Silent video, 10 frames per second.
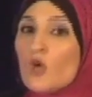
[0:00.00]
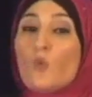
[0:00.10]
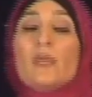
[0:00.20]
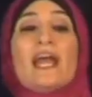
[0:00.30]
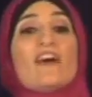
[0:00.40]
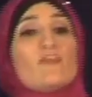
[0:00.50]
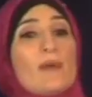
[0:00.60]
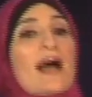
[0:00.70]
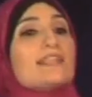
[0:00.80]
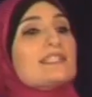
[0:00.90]
We have
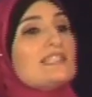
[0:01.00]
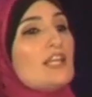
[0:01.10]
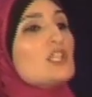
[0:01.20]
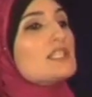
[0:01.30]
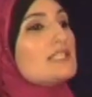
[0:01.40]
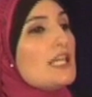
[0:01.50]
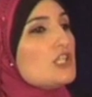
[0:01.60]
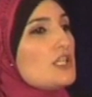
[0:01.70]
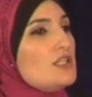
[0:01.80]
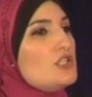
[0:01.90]
passed
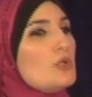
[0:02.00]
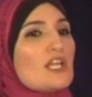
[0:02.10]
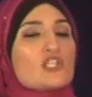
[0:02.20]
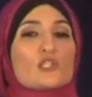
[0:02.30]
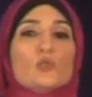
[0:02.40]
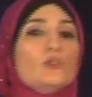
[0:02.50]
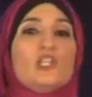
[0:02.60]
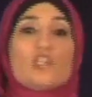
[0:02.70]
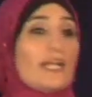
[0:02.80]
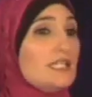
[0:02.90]
legislation to exclude the
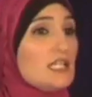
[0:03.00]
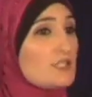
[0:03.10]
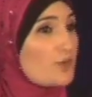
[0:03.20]
Chinese,